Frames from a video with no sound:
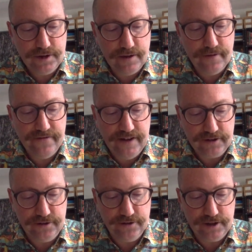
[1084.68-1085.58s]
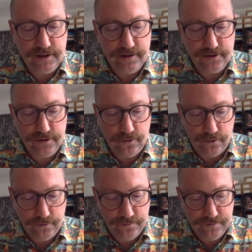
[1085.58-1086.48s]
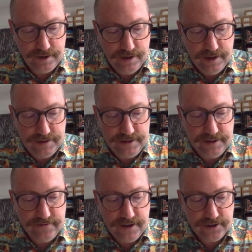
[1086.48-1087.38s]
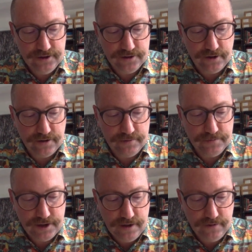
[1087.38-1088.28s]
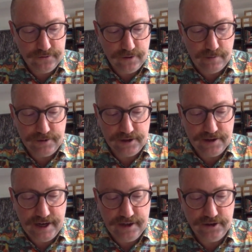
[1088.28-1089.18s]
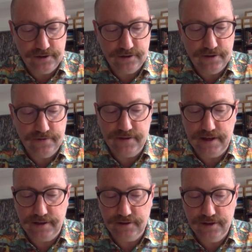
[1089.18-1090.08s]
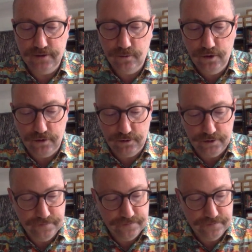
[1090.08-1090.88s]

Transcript: of affections in the soul, and these affections are themselves representations of things in the world.